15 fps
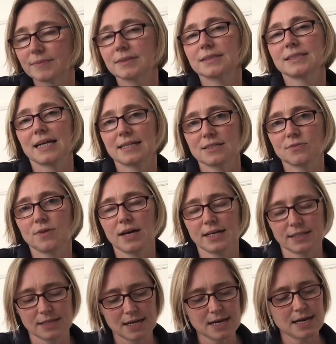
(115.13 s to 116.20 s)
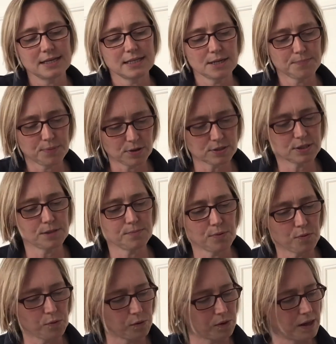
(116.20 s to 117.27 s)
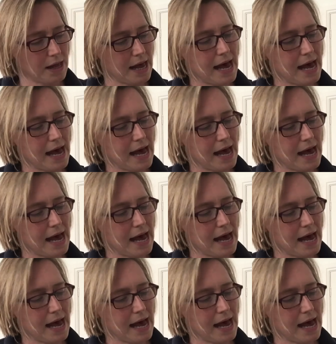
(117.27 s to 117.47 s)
That's right, the Apostle Paul.